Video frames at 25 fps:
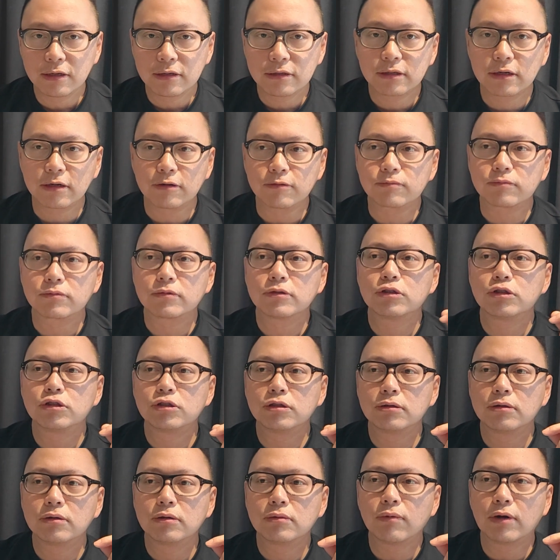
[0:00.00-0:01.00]
Now,
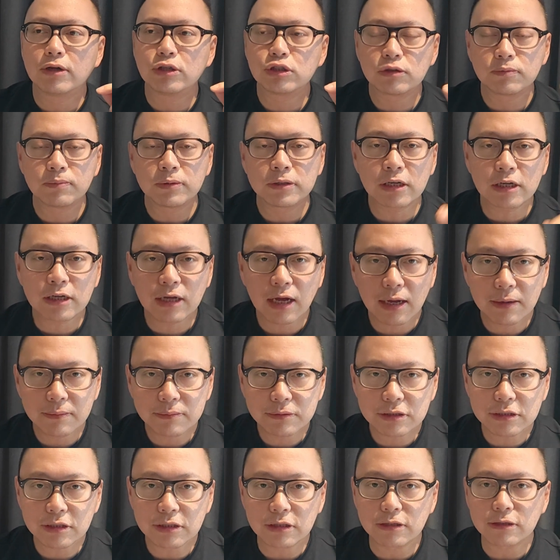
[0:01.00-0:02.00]
when Jupiter
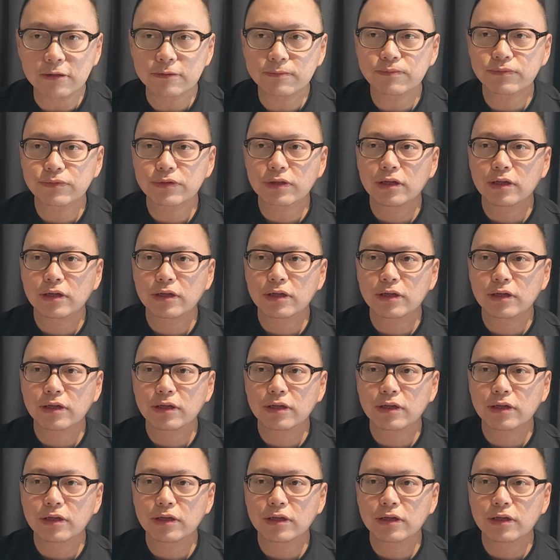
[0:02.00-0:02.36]
comes here,